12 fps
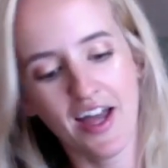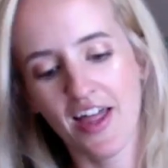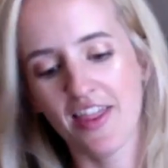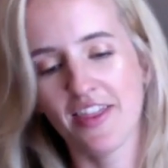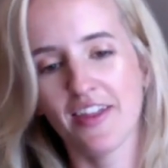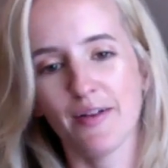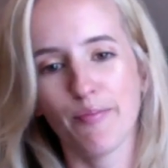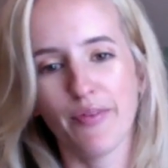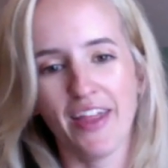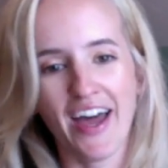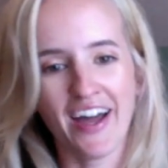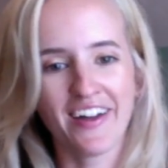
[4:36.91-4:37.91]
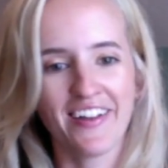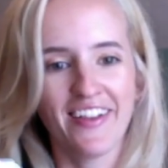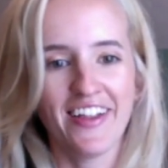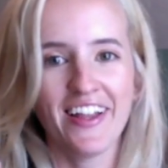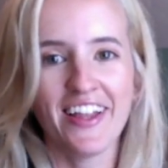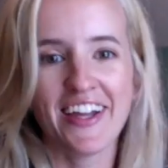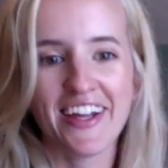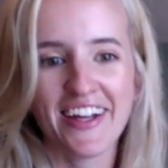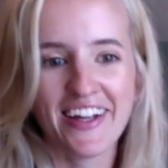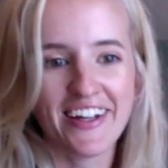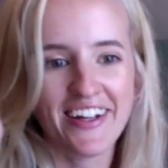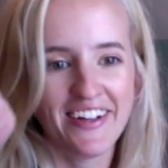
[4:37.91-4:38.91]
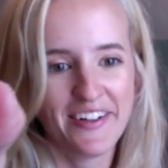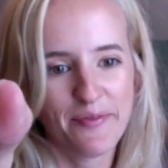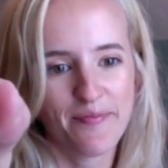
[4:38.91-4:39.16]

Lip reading: The Black Lily